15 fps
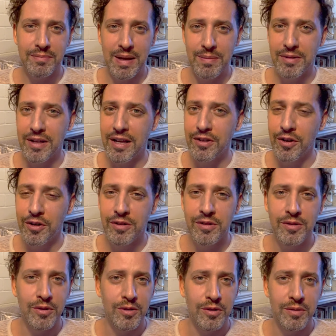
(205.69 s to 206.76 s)
people I know
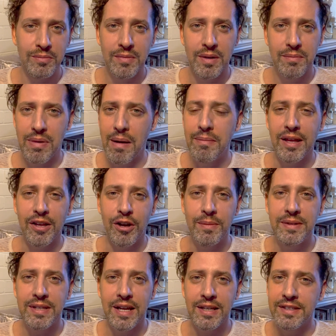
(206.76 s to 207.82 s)
or public
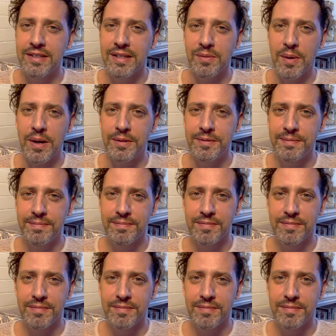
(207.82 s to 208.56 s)
commentators as well.